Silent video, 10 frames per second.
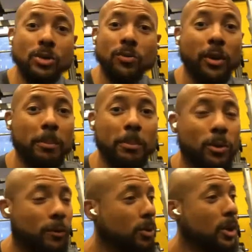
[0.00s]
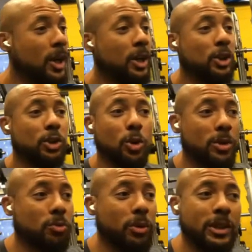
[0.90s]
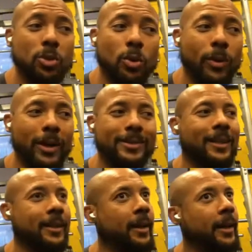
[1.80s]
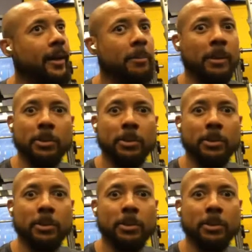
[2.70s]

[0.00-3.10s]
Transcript: daughter's very beautiful. your daughter's really doing well. It's like, yeah,